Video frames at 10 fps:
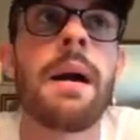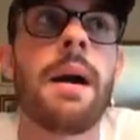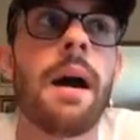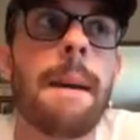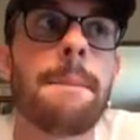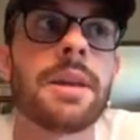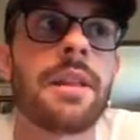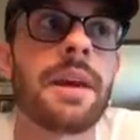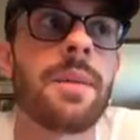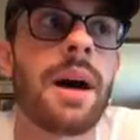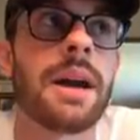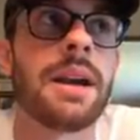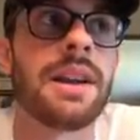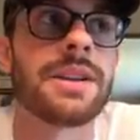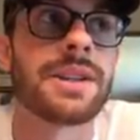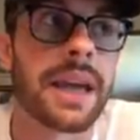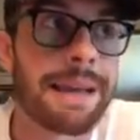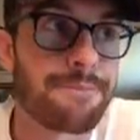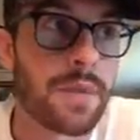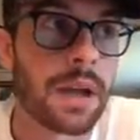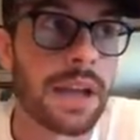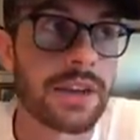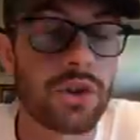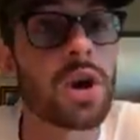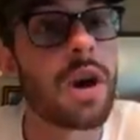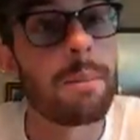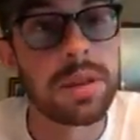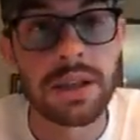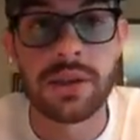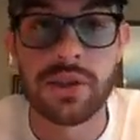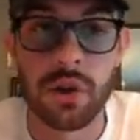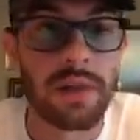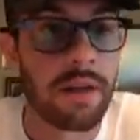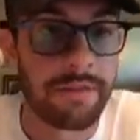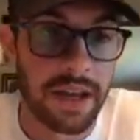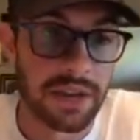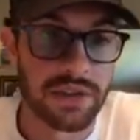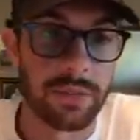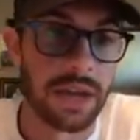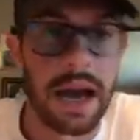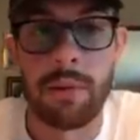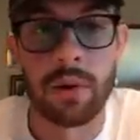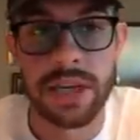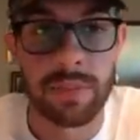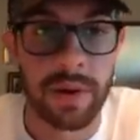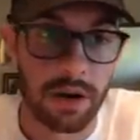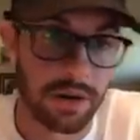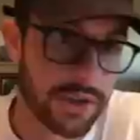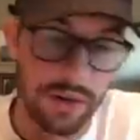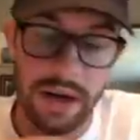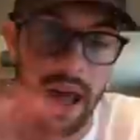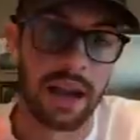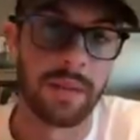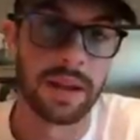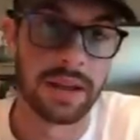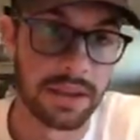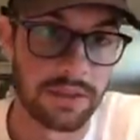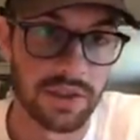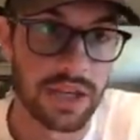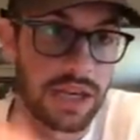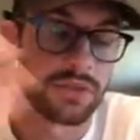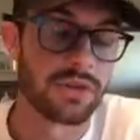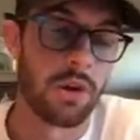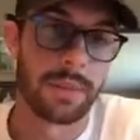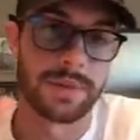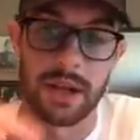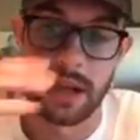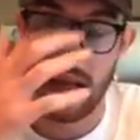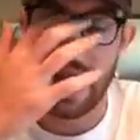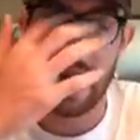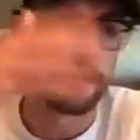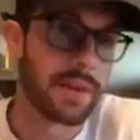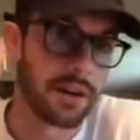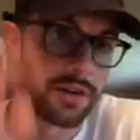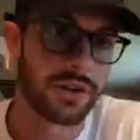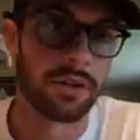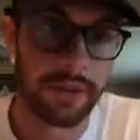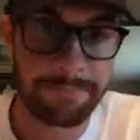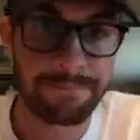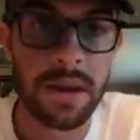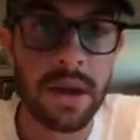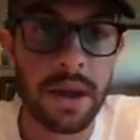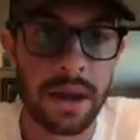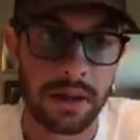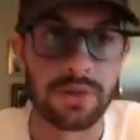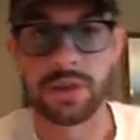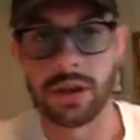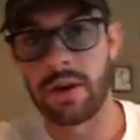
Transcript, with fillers: But the thing behind it is, like, unless you're completely sold on fading someone, like I won't take Pierre Garçon in any of my leagues. I just think he has no upside. Like, I hate Pierre Garçon, right? And I usually don't